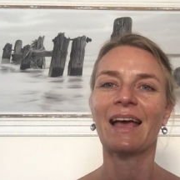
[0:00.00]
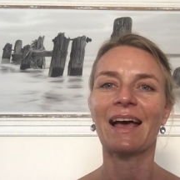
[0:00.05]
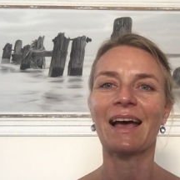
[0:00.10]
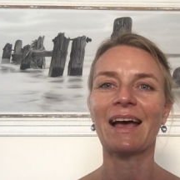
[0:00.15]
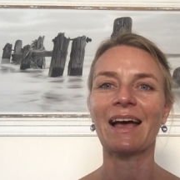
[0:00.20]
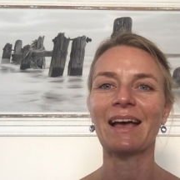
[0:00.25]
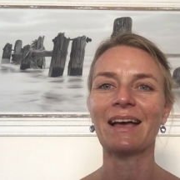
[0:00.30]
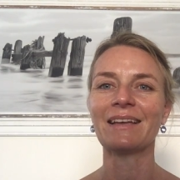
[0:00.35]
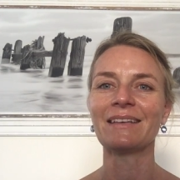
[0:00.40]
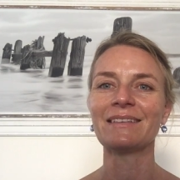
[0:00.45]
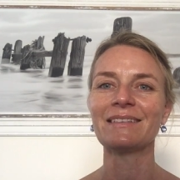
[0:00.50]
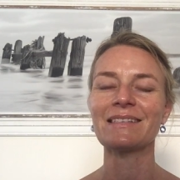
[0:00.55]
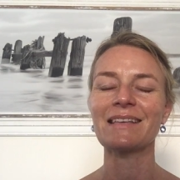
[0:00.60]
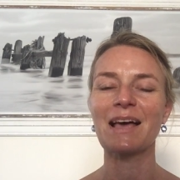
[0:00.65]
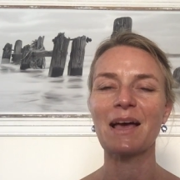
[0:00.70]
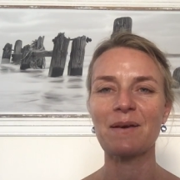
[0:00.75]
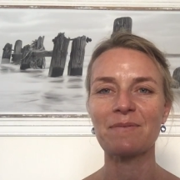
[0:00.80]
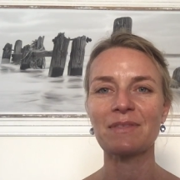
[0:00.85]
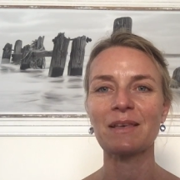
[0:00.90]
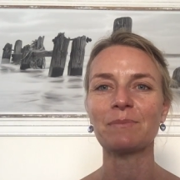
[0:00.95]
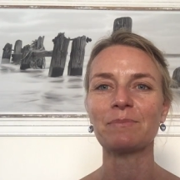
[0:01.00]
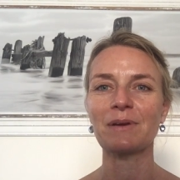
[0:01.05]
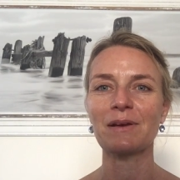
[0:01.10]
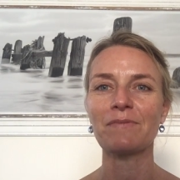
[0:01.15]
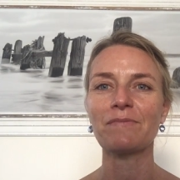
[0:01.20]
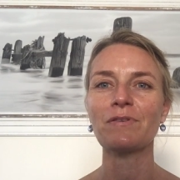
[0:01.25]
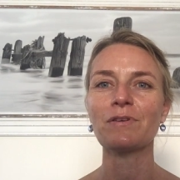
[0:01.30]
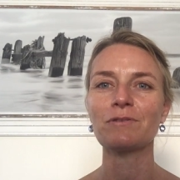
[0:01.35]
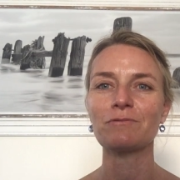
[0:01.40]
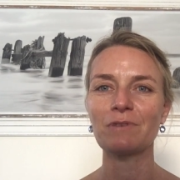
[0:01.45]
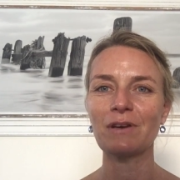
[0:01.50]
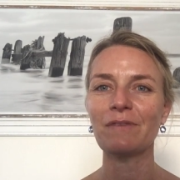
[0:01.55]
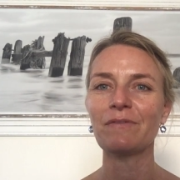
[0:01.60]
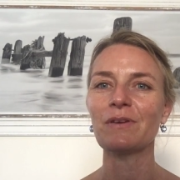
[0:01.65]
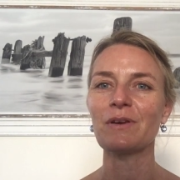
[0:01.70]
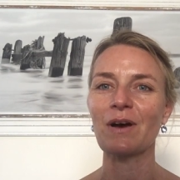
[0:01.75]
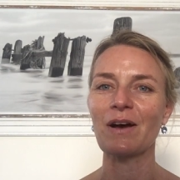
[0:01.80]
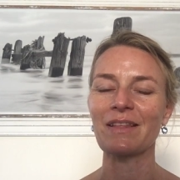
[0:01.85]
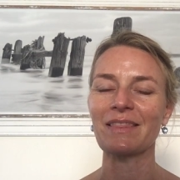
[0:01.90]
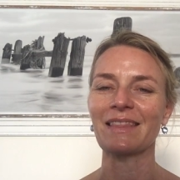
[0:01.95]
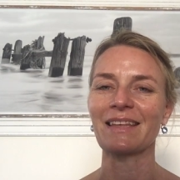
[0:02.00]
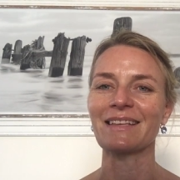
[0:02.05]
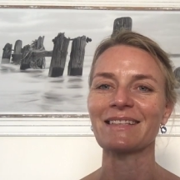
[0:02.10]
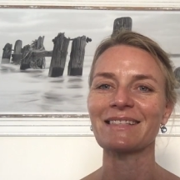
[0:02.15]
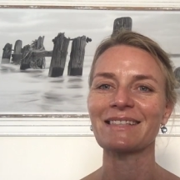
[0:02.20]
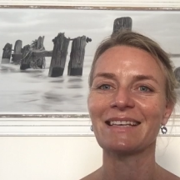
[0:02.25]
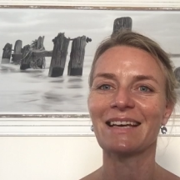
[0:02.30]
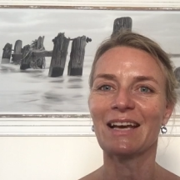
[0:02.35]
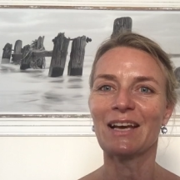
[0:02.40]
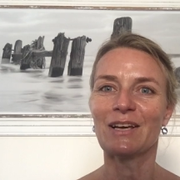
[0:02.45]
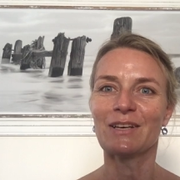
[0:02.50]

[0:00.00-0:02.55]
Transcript: and uh, there'll be a full review on this.